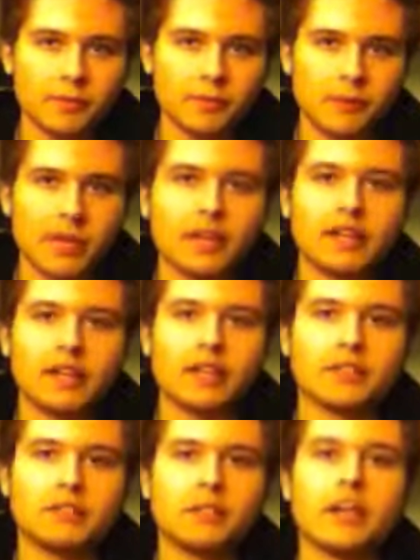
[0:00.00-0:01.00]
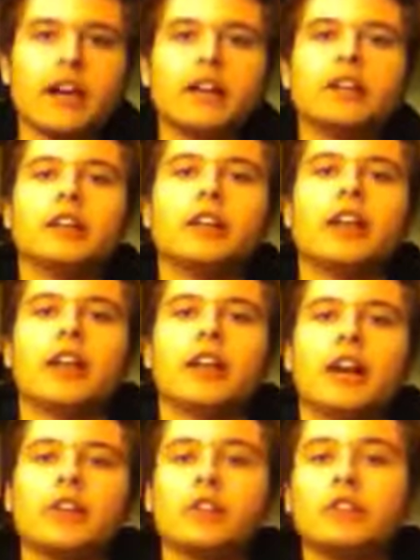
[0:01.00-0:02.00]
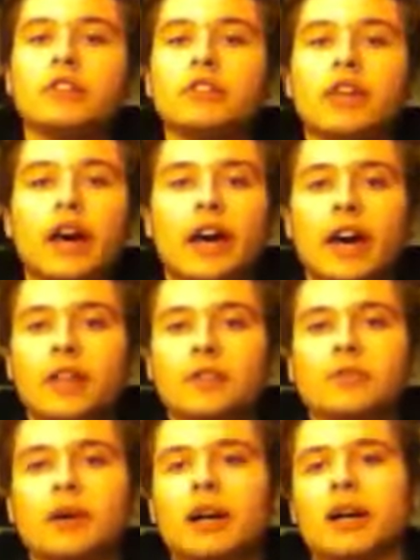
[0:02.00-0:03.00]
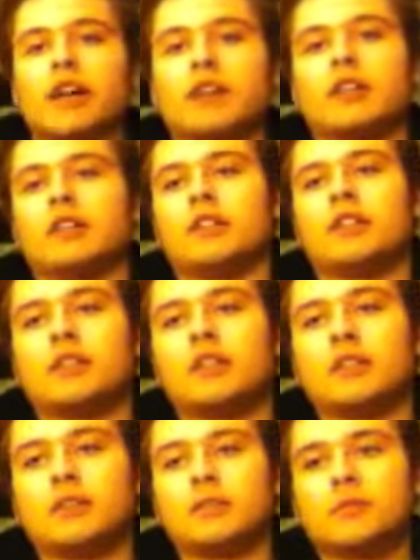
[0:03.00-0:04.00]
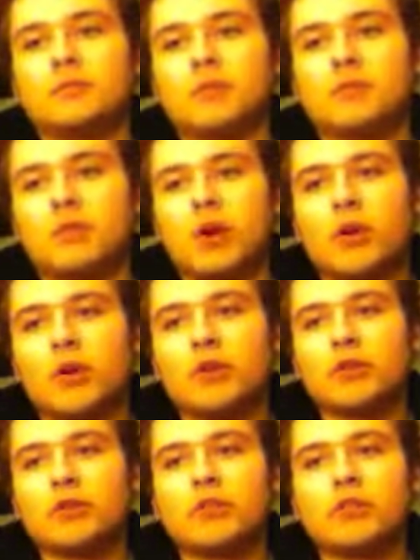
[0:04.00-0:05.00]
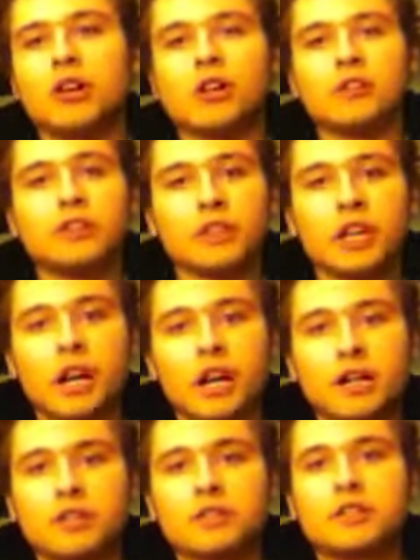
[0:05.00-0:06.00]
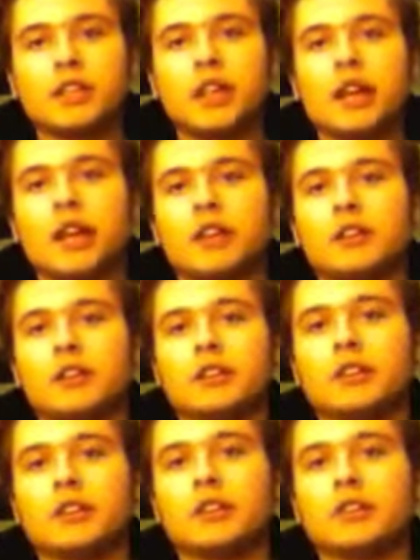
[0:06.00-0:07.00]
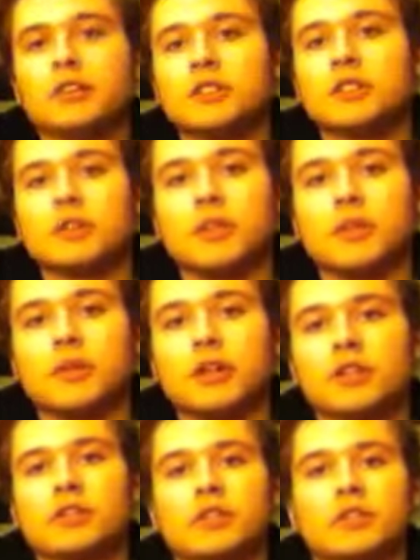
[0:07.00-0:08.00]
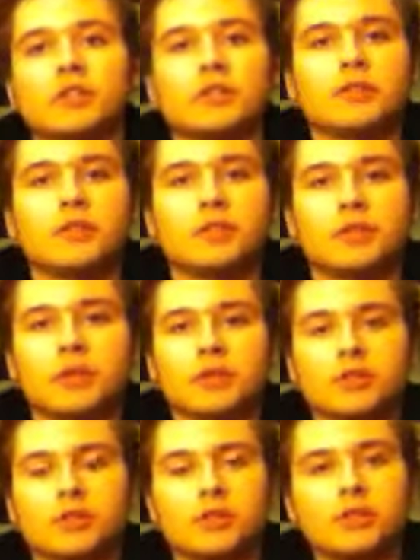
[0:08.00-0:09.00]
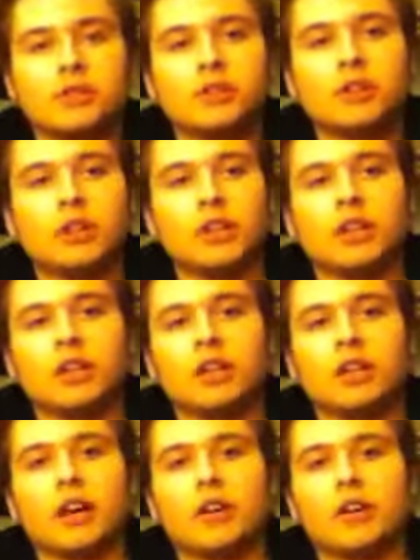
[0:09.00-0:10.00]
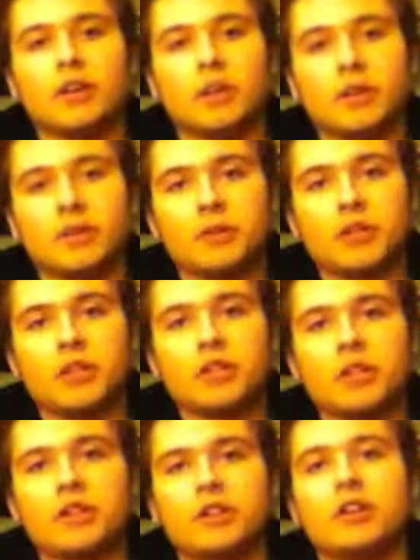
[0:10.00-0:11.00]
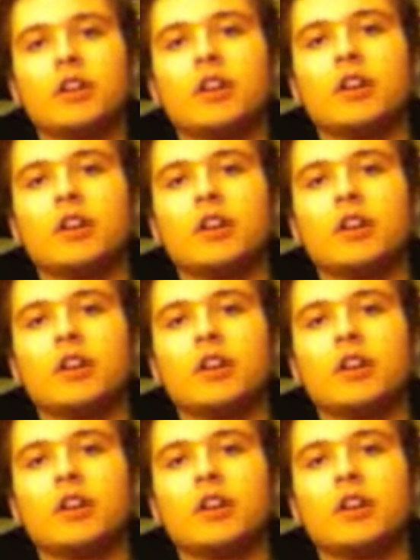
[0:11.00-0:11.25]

making the deck do that. Now, you can do that either by going through all of your cards and considering what certain ones do and how they work with each other,